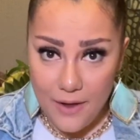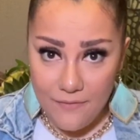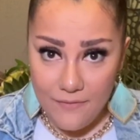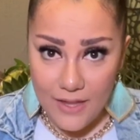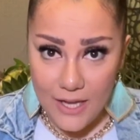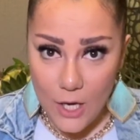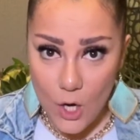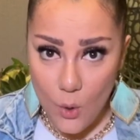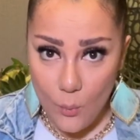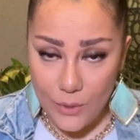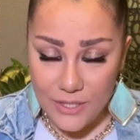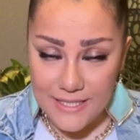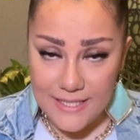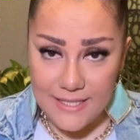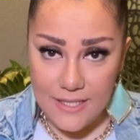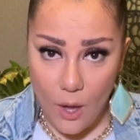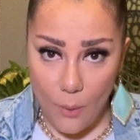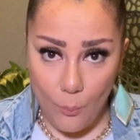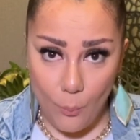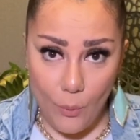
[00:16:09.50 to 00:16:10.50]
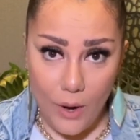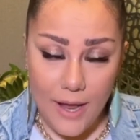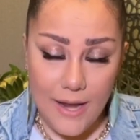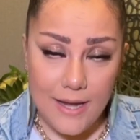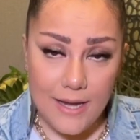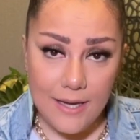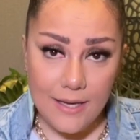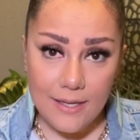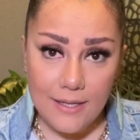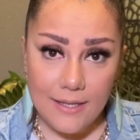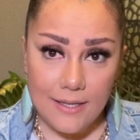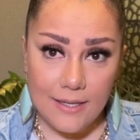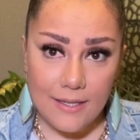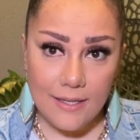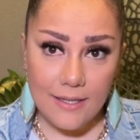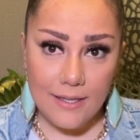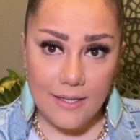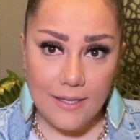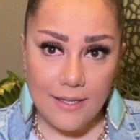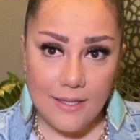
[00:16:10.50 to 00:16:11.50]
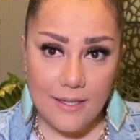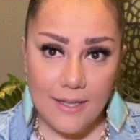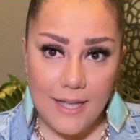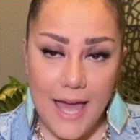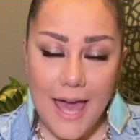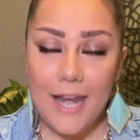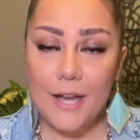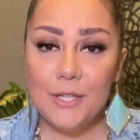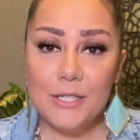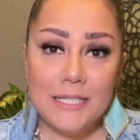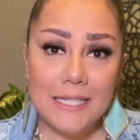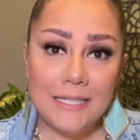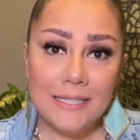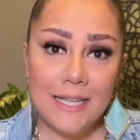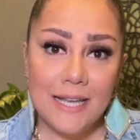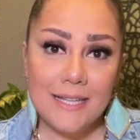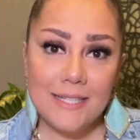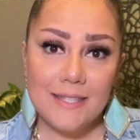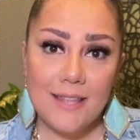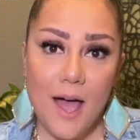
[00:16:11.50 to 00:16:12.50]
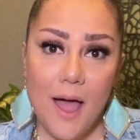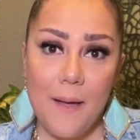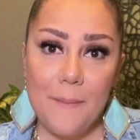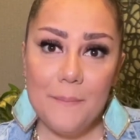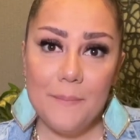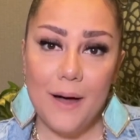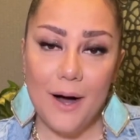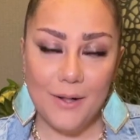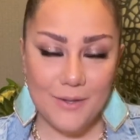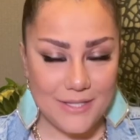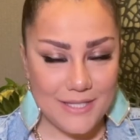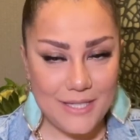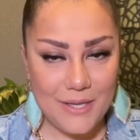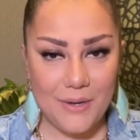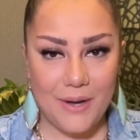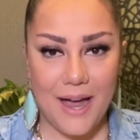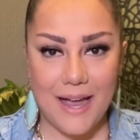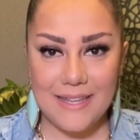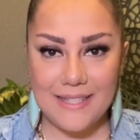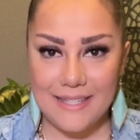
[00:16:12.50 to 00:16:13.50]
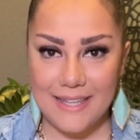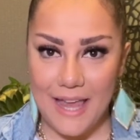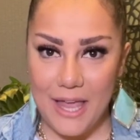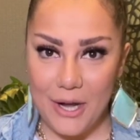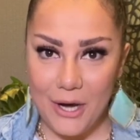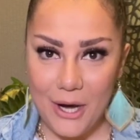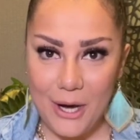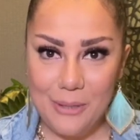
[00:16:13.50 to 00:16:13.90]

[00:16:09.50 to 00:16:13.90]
video with someone. And until next time, I'll see you guys later.